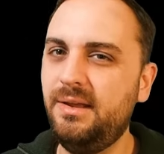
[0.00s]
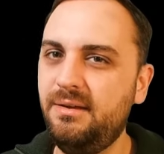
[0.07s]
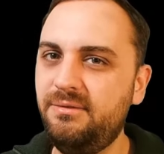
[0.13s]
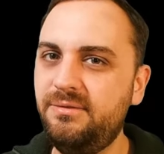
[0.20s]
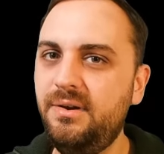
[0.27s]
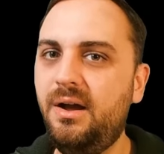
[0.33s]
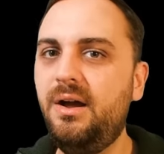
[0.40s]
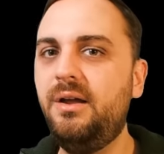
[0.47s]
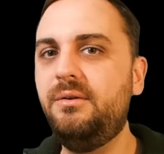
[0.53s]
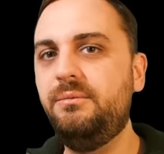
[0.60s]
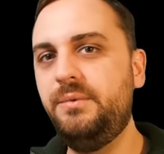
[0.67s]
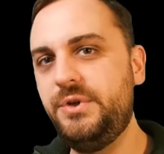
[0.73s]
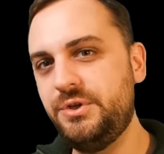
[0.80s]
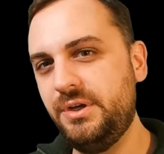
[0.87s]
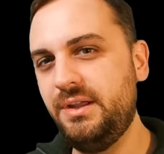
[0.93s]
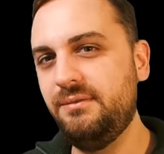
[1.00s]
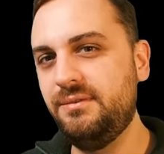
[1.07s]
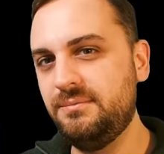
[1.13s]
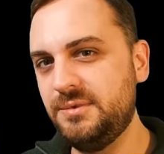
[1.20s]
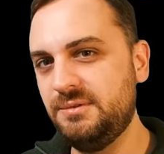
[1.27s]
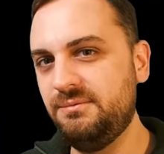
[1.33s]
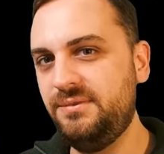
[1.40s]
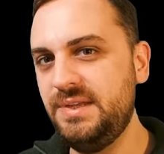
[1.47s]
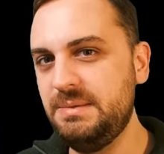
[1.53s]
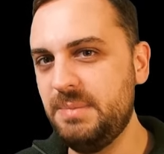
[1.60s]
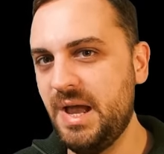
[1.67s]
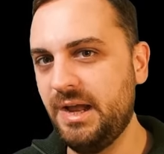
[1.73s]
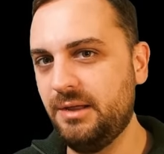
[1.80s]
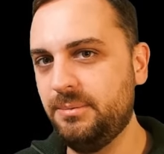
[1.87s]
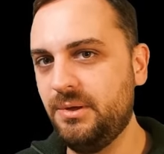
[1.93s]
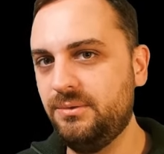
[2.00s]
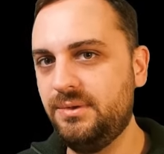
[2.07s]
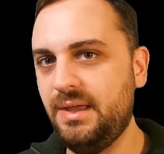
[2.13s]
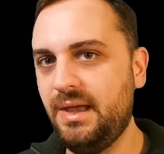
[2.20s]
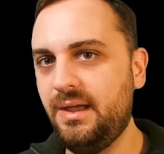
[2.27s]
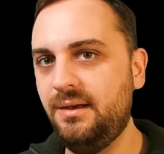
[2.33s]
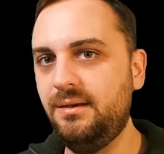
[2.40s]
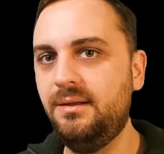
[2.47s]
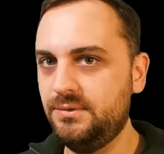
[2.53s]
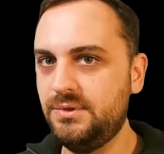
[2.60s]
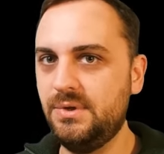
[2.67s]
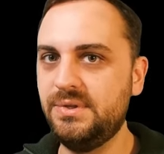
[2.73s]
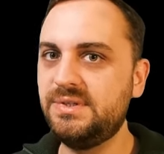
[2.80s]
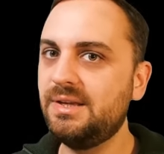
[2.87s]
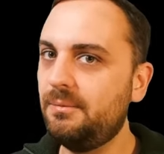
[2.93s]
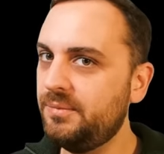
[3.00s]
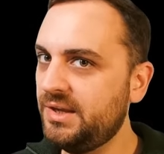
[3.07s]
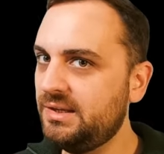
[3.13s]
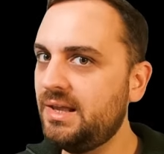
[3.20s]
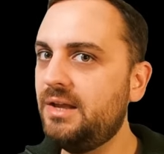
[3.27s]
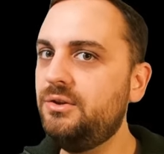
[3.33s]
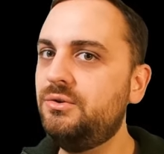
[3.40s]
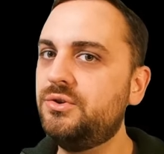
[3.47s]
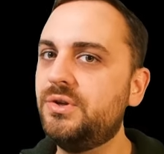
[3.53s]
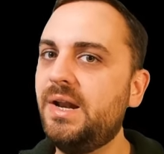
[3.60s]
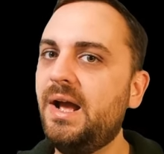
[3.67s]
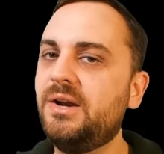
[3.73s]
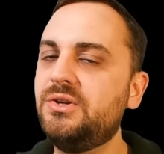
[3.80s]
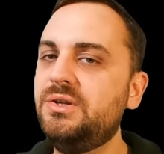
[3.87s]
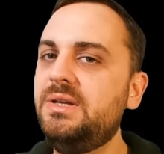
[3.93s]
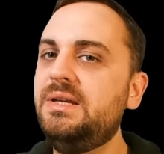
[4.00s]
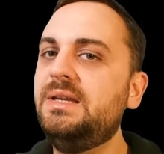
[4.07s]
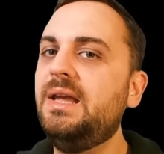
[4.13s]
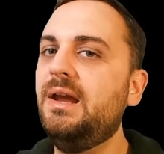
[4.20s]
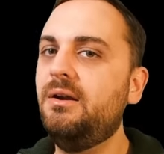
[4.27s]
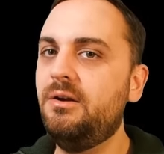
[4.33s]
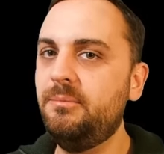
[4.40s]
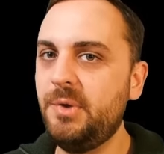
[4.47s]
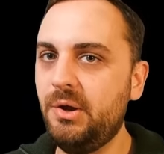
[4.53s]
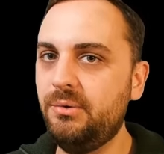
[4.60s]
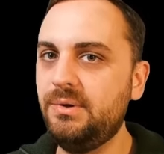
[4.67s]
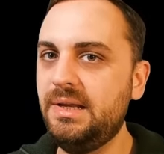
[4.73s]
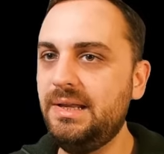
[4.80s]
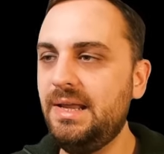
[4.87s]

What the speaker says: If not, we should give them some feedback about that. So it's something that you should actually care about